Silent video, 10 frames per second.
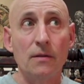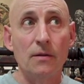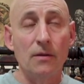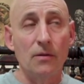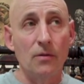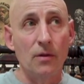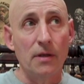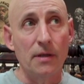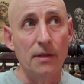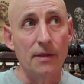Oh,
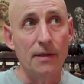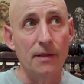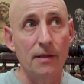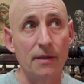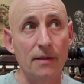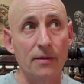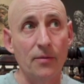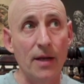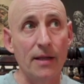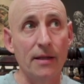
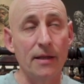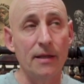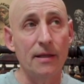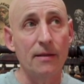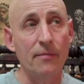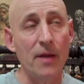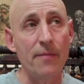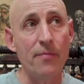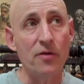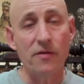well,
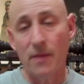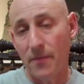both of my